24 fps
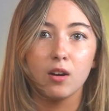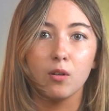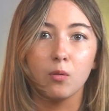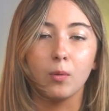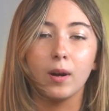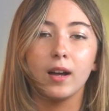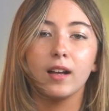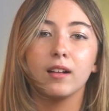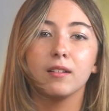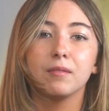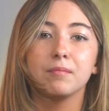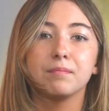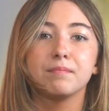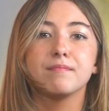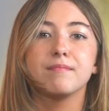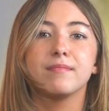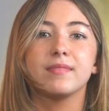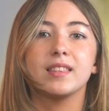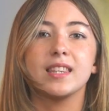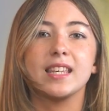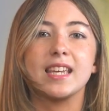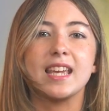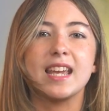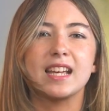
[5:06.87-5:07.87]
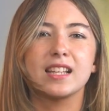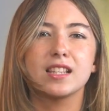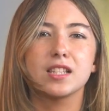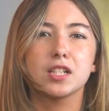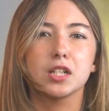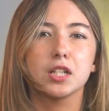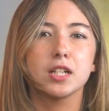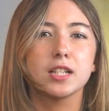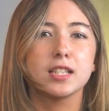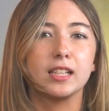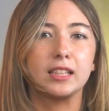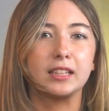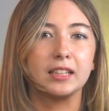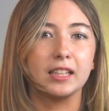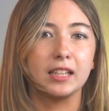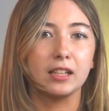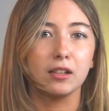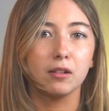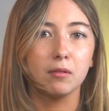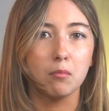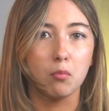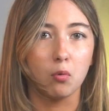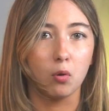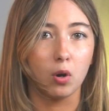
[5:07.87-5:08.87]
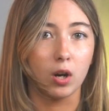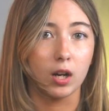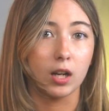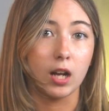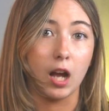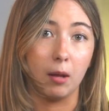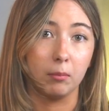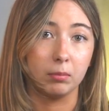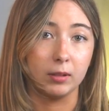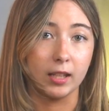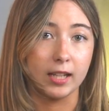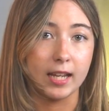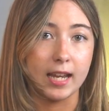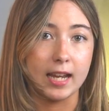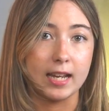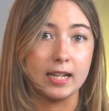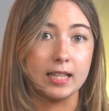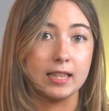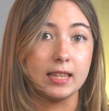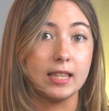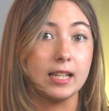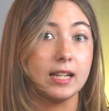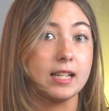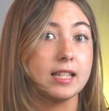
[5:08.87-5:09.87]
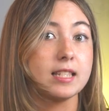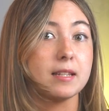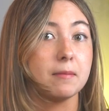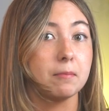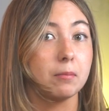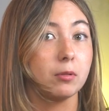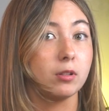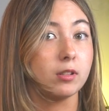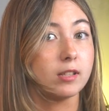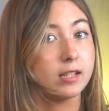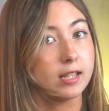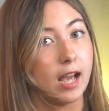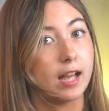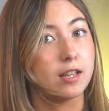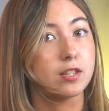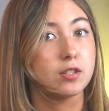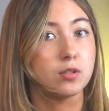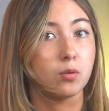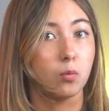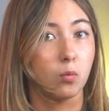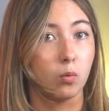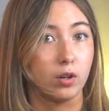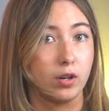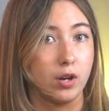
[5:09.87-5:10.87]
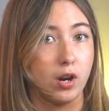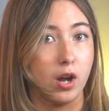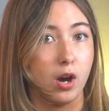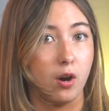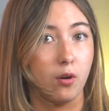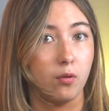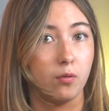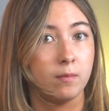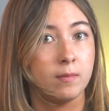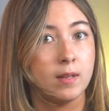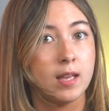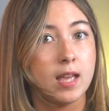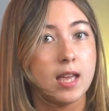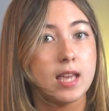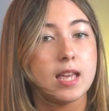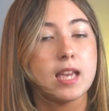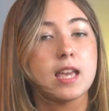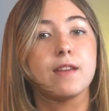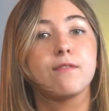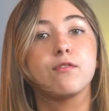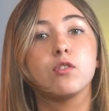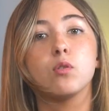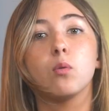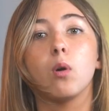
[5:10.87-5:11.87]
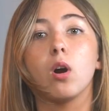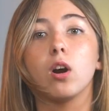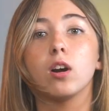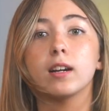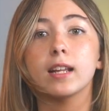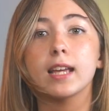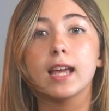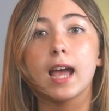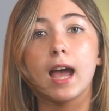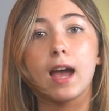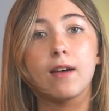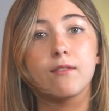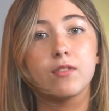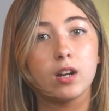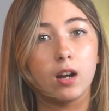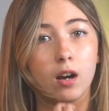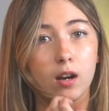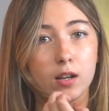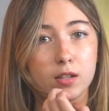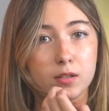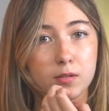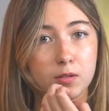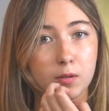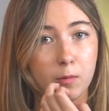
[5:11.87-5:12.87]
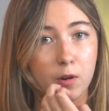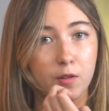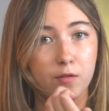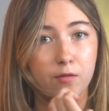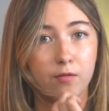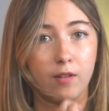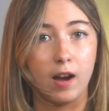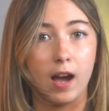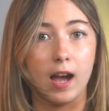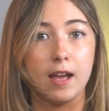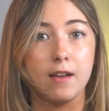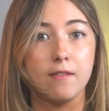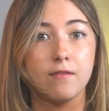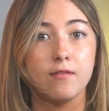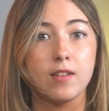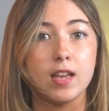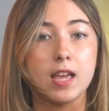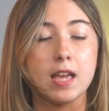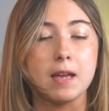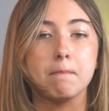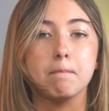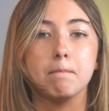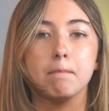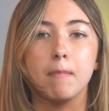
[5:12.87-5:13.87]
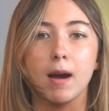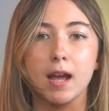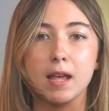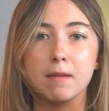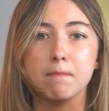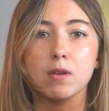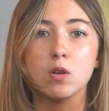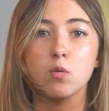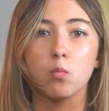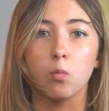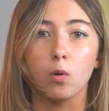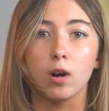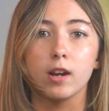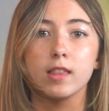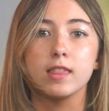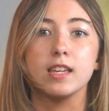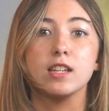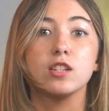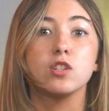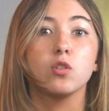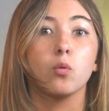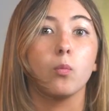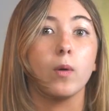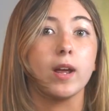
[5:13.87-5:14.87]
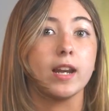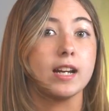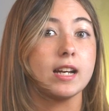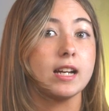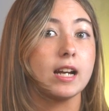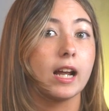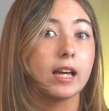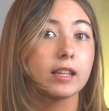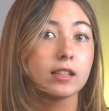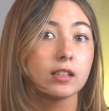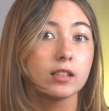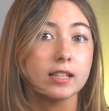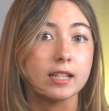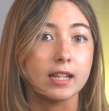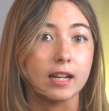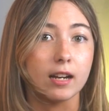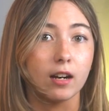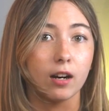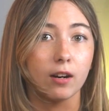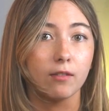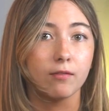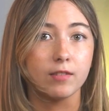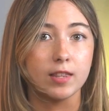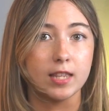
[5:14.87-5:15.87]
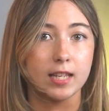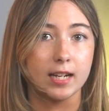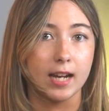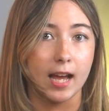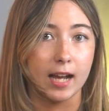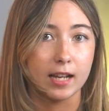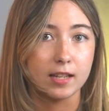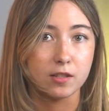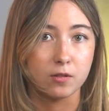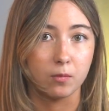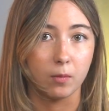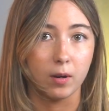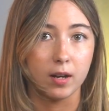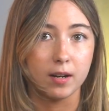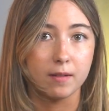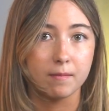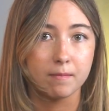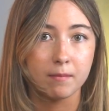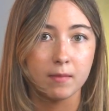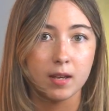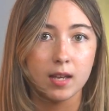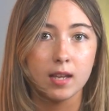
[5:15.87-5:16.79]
Well, the answer is a little more complicated than a simple yes or no. If you already have an Osmo 5, it might be worth it to wait another year for the next one.